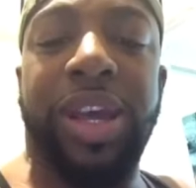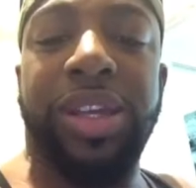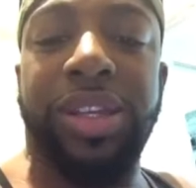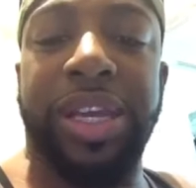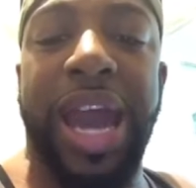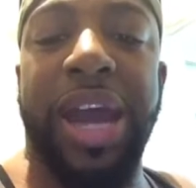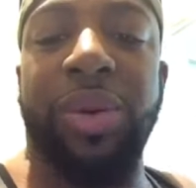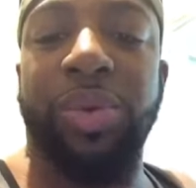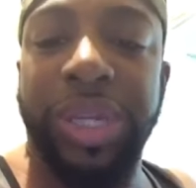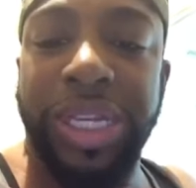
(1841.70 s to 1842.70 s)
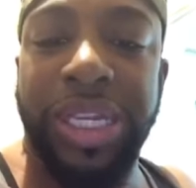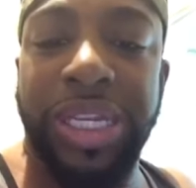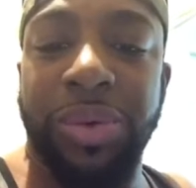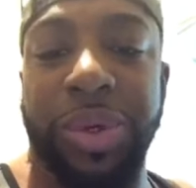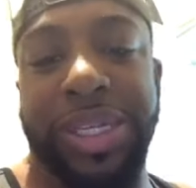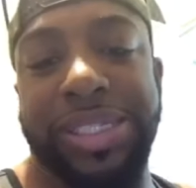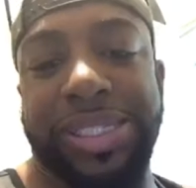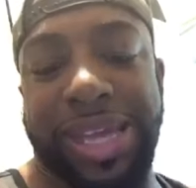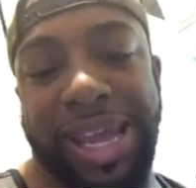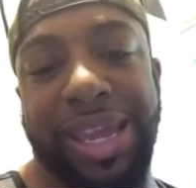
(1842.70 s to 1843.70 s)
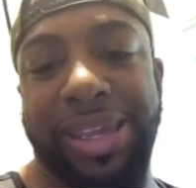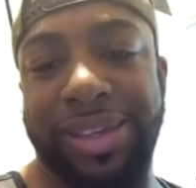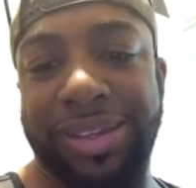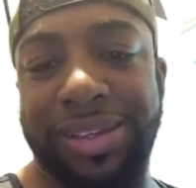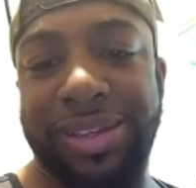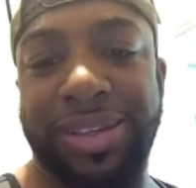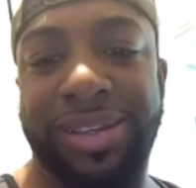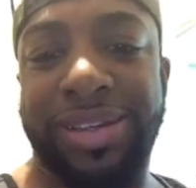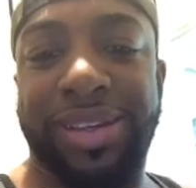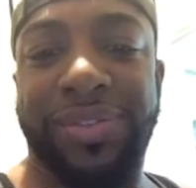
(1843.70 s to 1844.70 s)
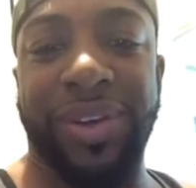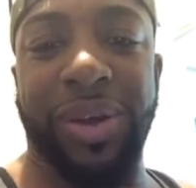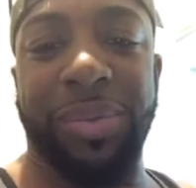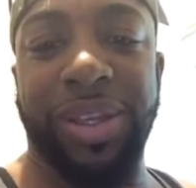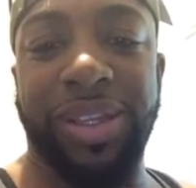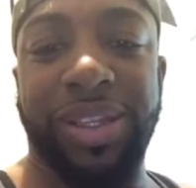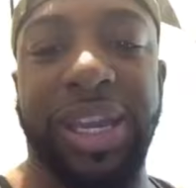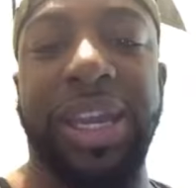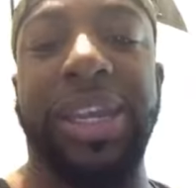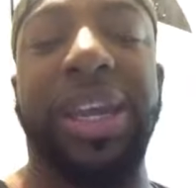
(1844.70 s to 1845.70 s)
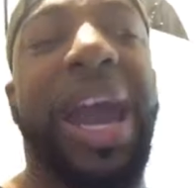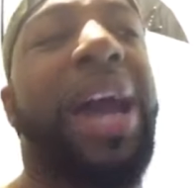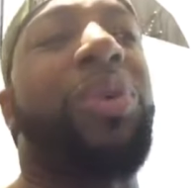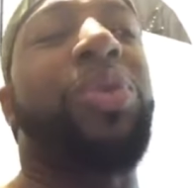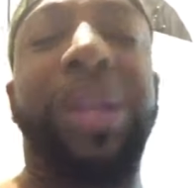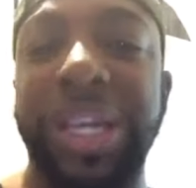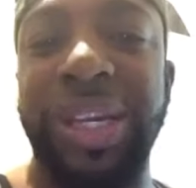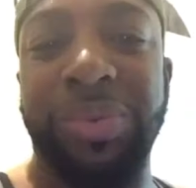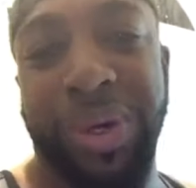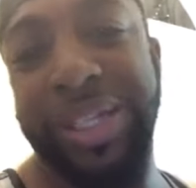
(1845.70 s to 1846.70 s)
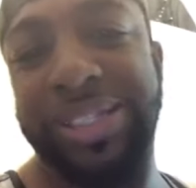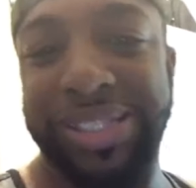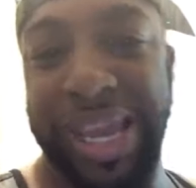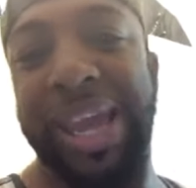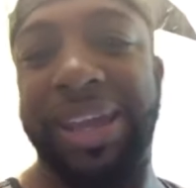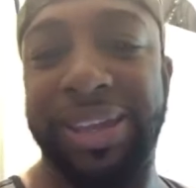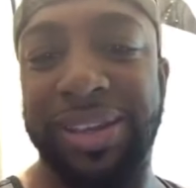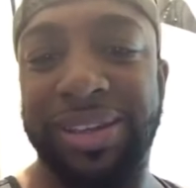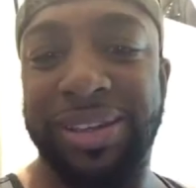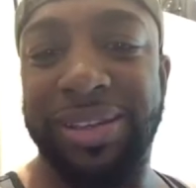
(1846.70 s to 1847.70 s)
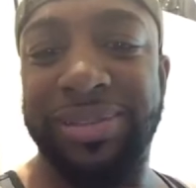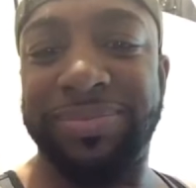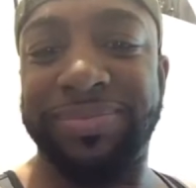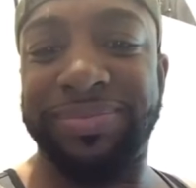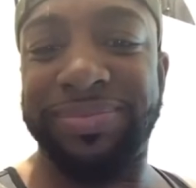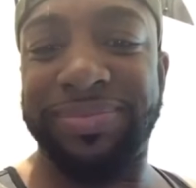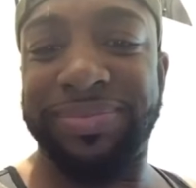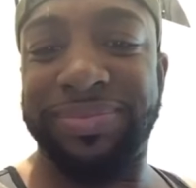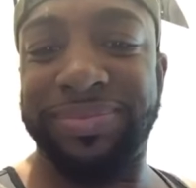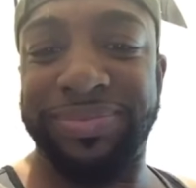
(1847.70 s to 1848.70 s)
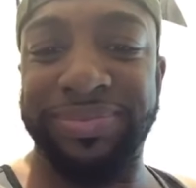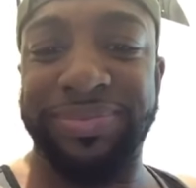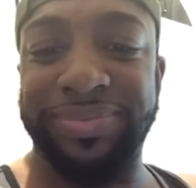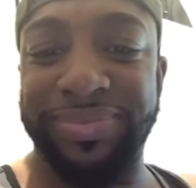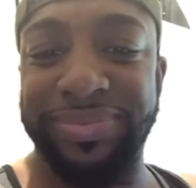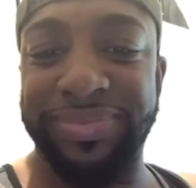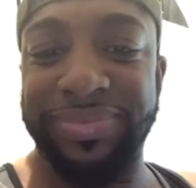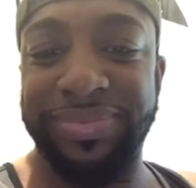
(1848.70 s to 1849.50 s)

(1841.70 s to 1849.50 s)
you gotta read what it say. Feel me? You, you gotta read what it say. Mm-hmm.